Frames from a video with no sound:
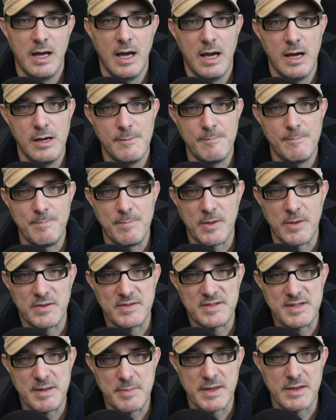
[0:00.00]

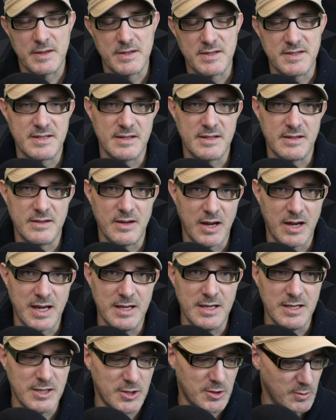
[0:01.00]
It's something that's
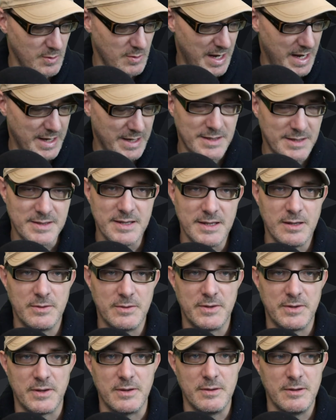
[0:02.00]
akin to a
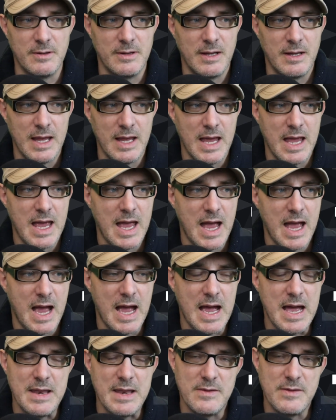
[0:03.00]
singleton,
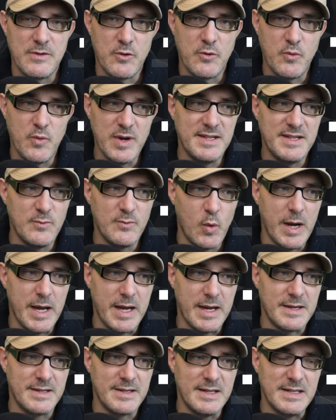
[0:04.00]
and the reason why
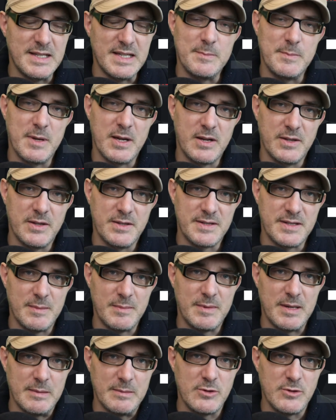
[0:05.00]
it exists is because
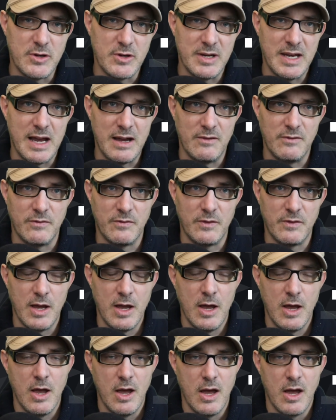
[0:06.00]
sometimes you can have
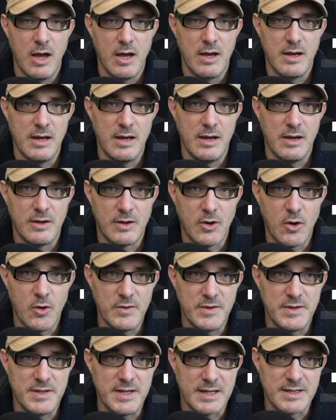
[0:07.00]

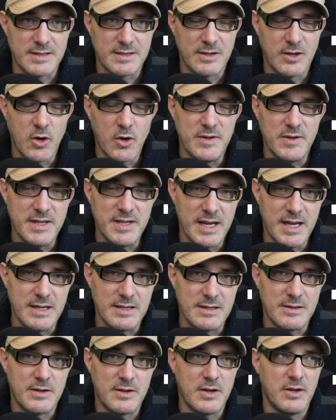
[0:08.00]

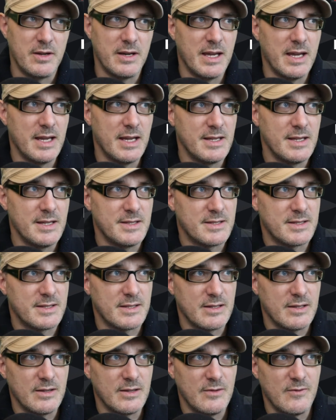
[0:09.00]
content that
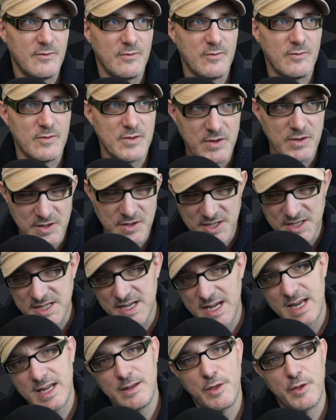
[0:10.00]
is
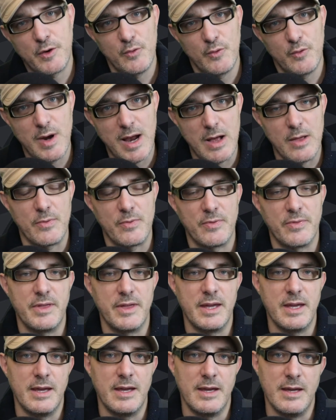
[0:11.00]
shared throughout
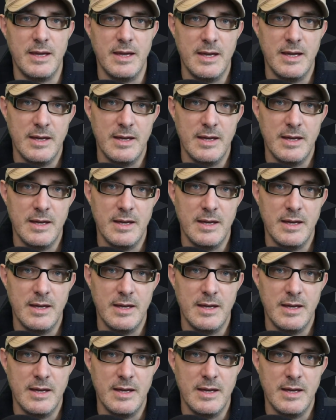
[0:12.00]
the